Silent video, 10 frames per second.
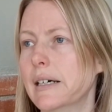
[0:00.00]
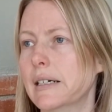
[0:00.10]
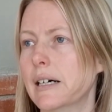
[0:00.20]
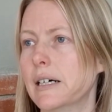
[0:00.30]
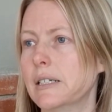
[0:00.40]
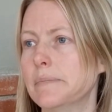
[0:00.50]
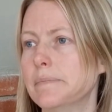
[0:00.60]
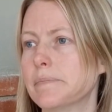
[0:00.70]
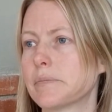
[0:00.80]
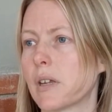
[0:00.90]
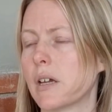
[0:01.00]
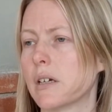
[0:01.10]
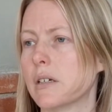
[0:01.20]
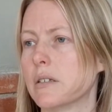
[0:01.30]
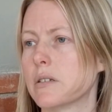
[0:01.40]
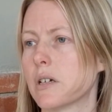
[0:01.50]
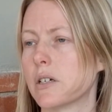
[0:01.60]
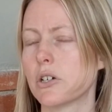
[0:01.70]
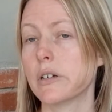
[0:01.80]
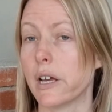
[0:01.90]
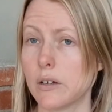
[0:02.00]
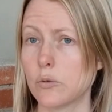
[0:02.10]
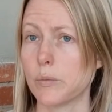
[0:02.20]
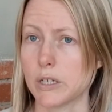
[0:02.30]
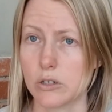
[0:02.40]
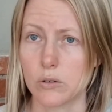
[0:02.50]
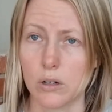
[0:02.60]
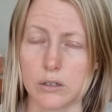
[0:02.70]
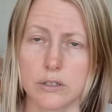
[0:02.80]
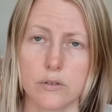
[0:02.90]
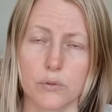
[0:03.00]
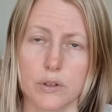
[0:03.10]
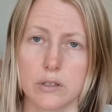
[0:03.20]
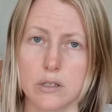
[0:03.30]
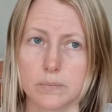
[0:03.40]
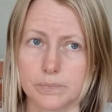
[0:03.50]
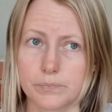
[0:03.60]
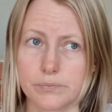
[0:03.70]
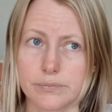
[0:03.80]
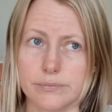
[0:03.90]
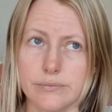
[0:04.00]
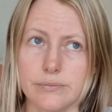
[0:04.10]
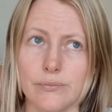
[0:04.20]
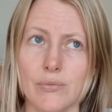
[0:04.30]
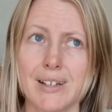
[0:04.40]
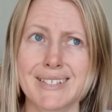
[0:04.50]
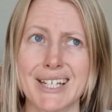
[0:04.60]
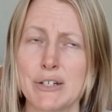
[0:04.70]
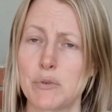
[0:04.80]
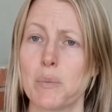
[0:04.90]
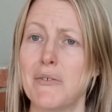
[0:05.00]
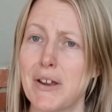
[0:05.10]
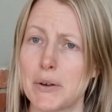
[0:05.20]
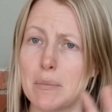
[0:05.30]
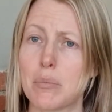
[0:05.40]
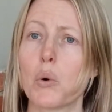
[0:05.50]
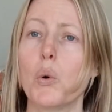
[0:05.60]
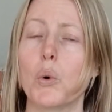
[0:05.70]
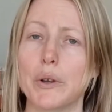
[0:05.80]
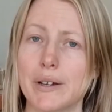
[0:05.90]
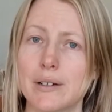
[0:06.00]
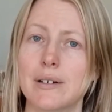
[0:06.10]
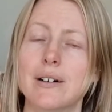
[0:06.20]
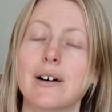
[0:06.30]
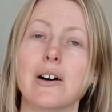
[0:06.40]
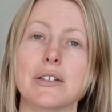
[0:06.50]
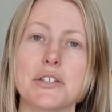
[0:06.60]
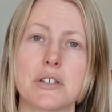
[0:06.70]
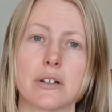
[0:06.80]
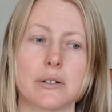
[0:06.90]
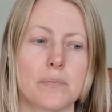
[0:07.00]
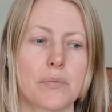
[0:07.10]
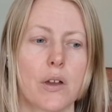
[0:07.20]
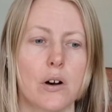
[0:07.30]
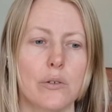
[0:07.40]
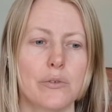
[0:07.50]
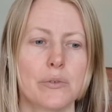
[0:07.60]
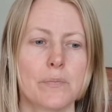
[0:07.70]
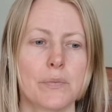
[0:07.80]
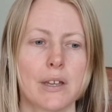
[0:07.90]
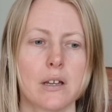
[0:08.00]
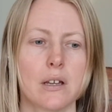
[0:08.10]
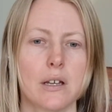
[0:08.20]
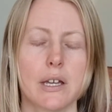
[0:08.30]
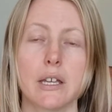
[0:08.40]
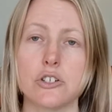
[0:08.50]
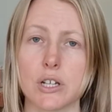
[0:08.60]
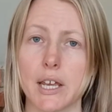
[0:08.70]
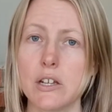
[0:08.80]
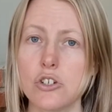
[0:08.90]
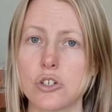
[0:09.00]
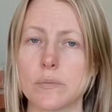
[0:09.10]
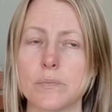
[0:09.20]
them? And I don't have a magical answer for this, aside from a very broad answer of education.